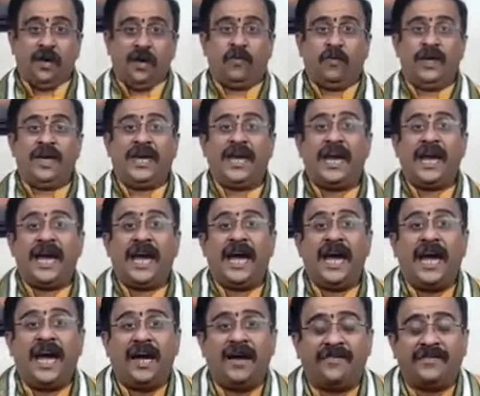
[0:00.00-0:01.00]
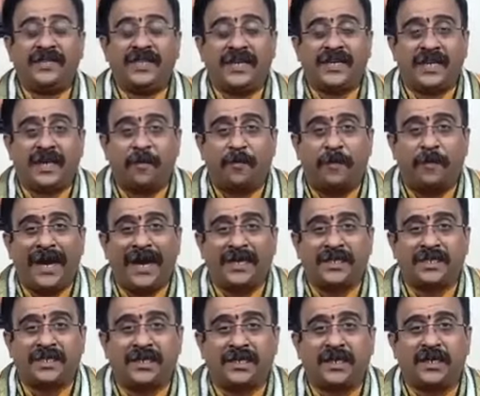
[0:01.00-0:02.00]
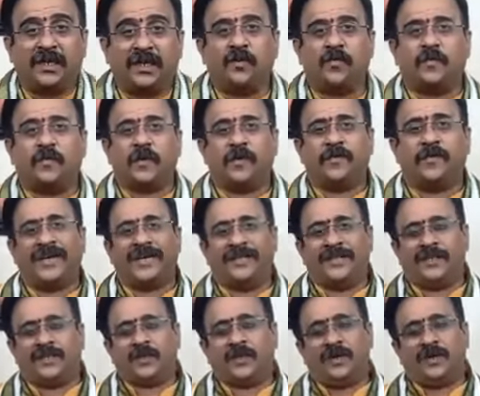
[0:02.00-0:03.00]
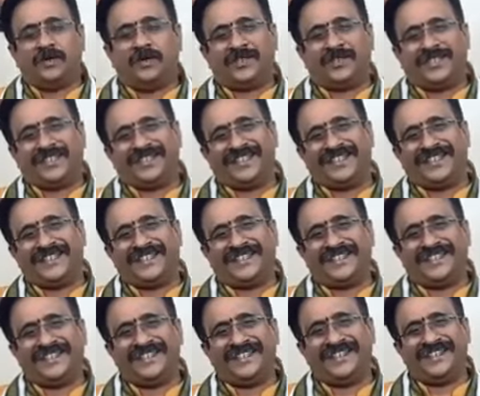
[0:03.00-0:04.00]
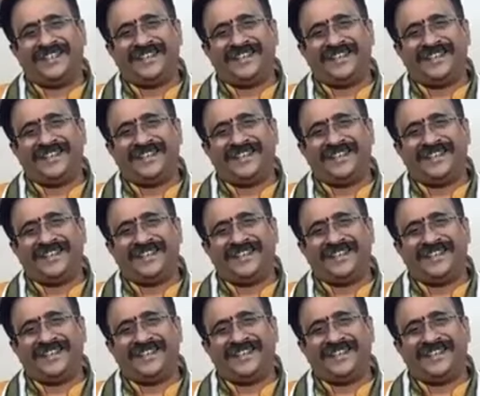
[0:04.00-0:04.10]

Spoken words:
We have the capacity to provide the solutions.